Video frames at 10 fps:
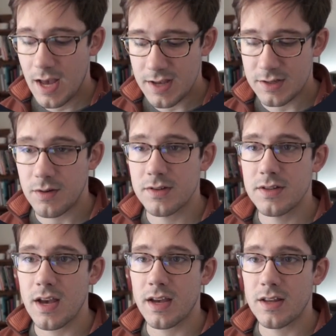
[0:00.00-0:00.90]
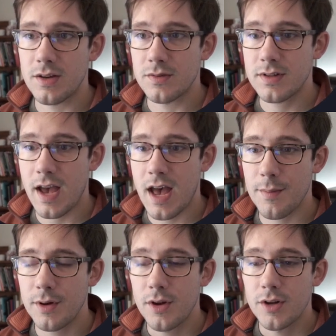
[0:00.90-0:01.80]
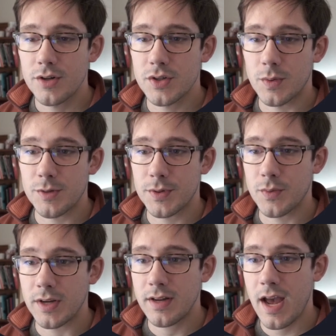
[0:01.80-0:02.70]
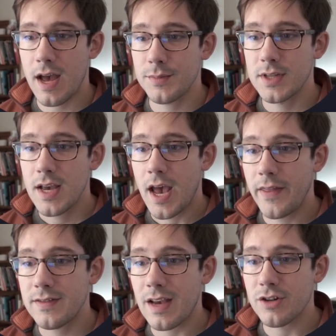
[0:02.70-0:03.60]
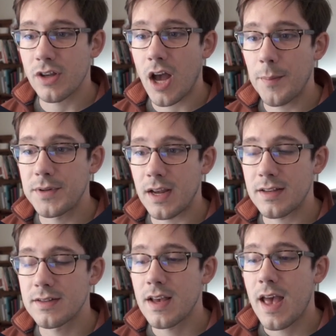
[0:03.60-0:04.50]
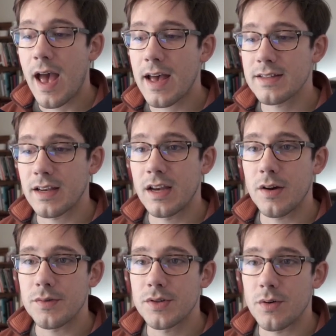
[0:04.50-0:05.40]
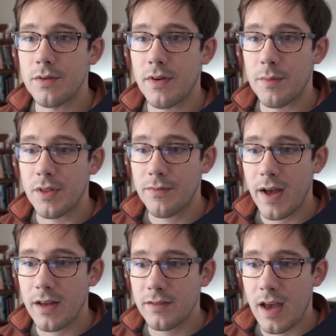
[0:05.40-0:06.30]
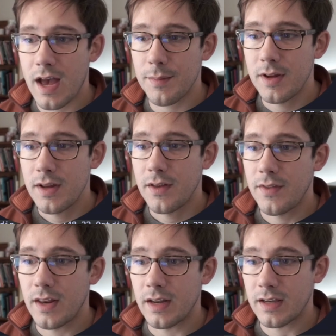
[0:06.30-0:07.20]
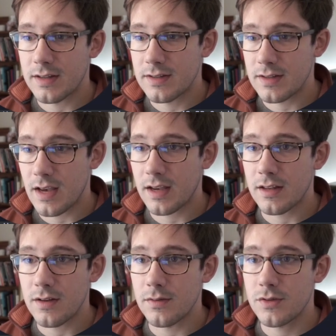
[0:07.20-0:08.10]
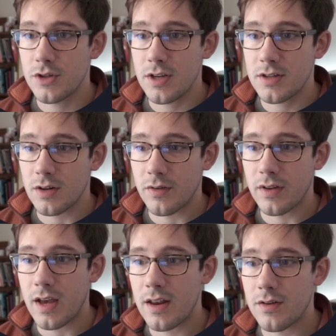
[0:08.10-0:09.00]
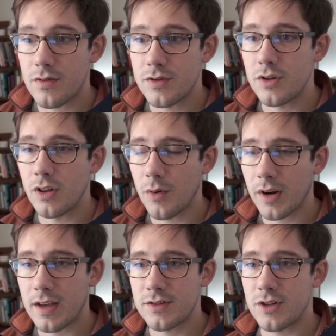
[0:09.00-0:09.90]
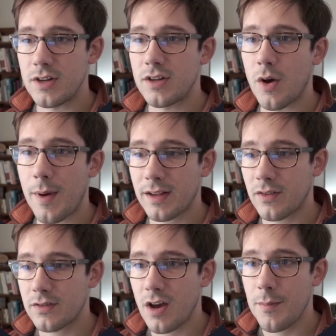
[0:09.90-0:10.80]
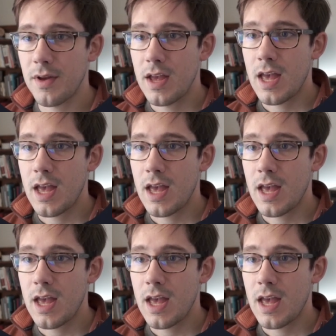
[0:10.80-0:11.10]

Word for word: As you can see, I can use tab to switch between tabs, and this actually updates as I go. So if I'm on the file tab, then I can see I can use G to go to the end or lowercase g to go back to the top.